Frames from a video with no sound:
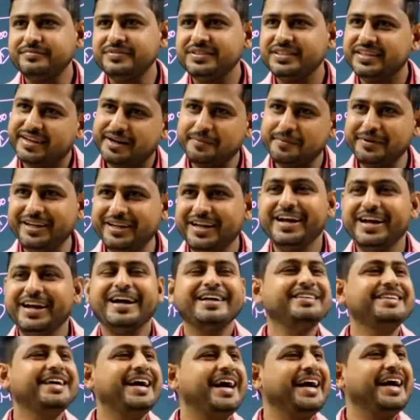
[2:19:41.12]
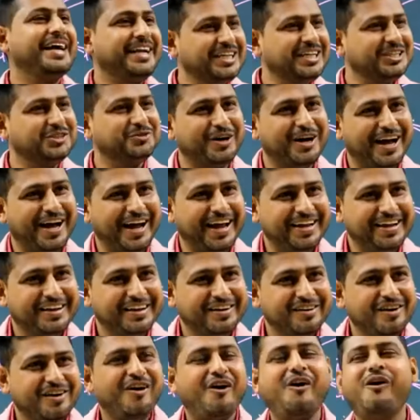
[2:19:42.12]
Get me? That is why
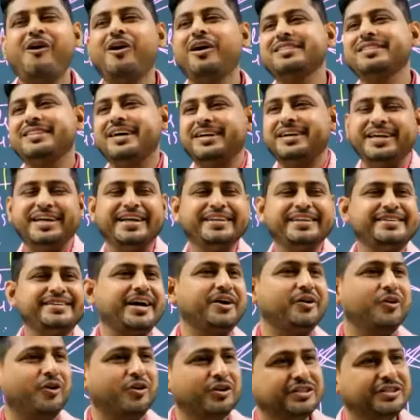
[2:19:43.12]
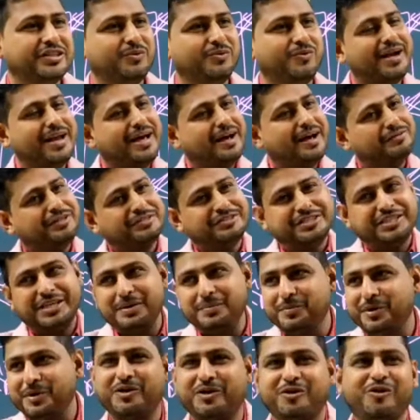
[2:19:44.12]
all the DNS across the world have the same
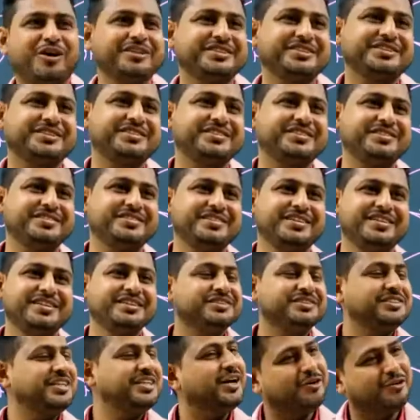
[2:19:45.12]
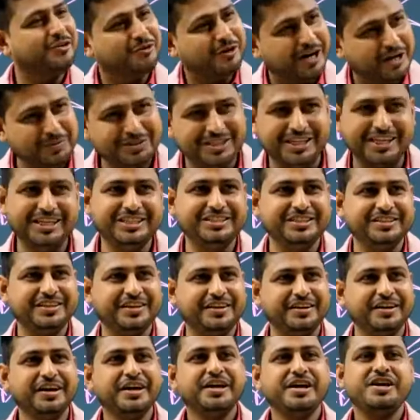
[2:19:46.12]
records synchronized with each other.
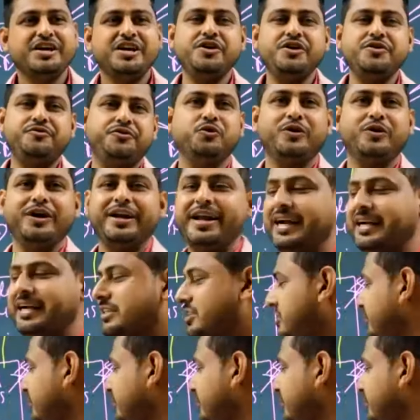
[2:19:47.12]
If you can access the